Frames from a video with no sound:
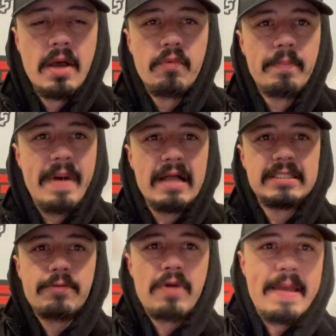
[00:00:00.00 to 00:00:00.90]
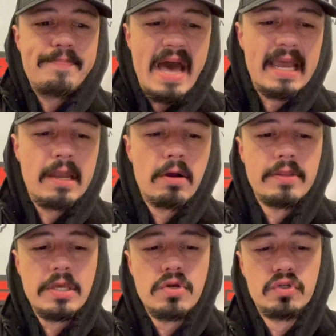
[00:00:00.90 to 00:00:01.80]
We'll bounce it right back here on
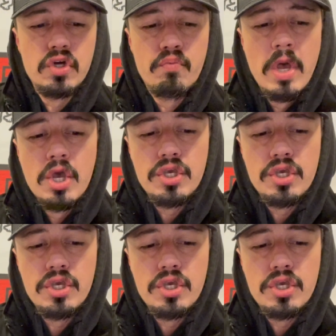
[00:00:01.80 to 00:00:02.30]
the YouTube.